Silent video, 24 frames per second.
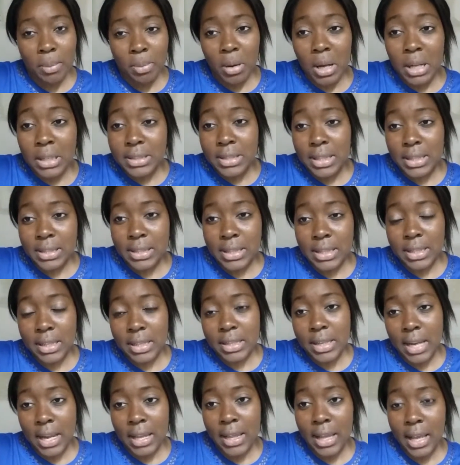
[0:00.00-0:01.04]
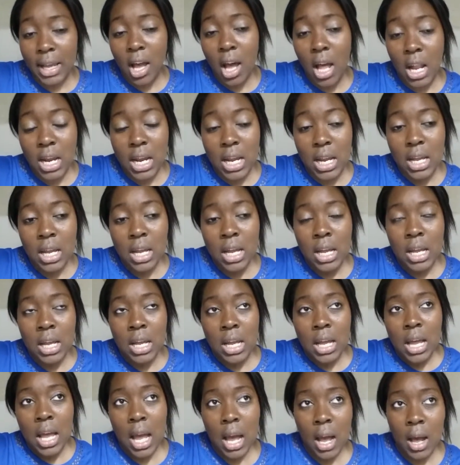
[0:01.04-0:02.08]
They processed it the day they got it.
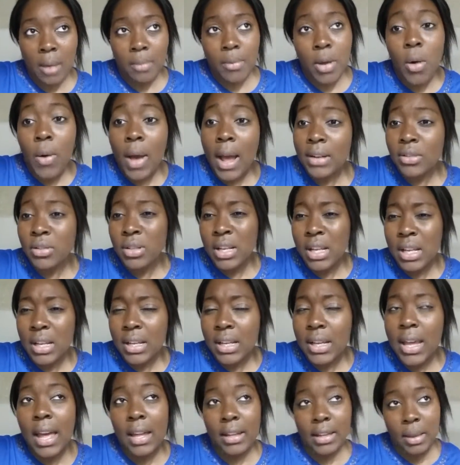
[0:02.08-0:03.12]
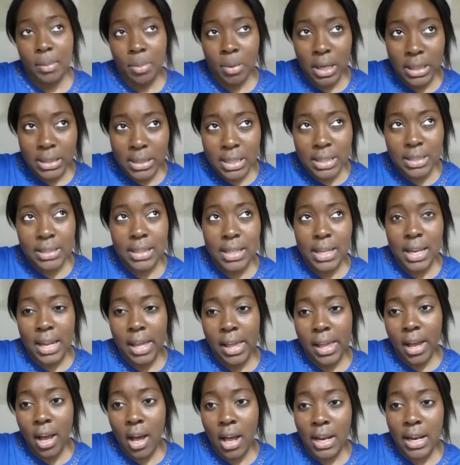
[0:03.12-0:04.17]
They processed it the day
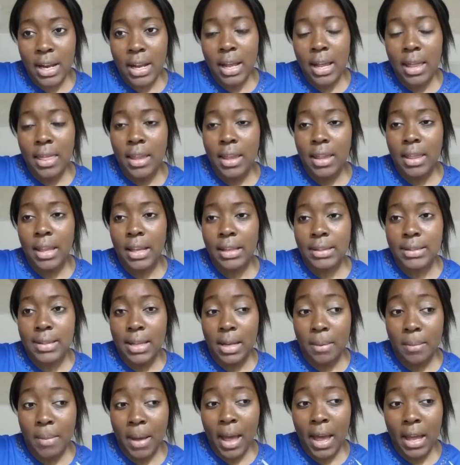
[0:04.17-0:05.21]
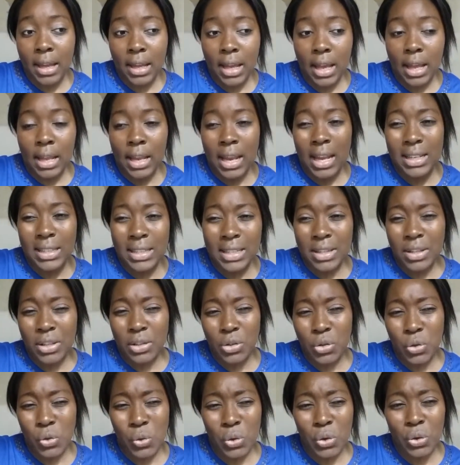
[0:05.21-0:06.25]
they got it, and then they sent it back. And I did
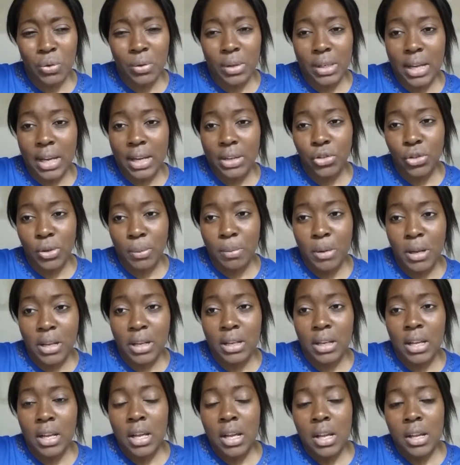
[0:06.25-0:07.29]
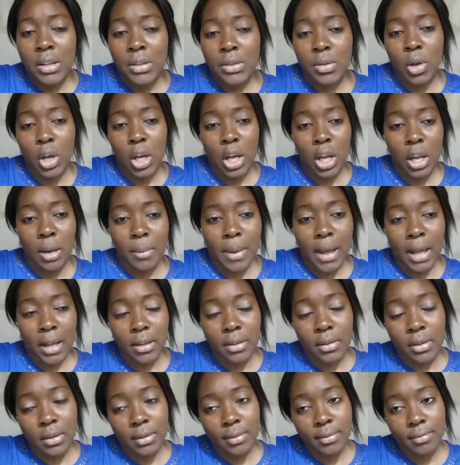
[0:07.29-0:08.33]
the 2 to 3 day shipping, so I got it
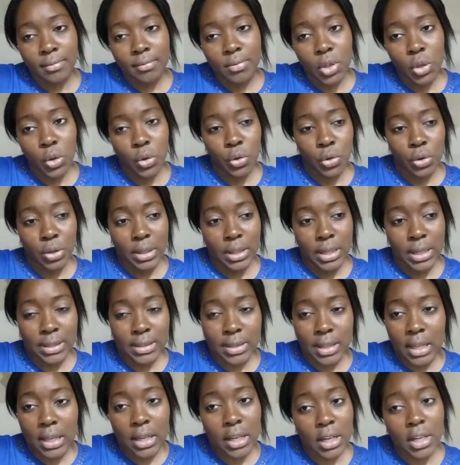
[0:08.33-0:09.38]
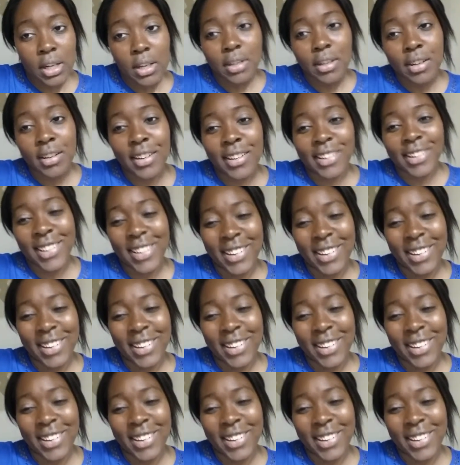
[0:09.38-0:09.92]
back 2 to 3 days later.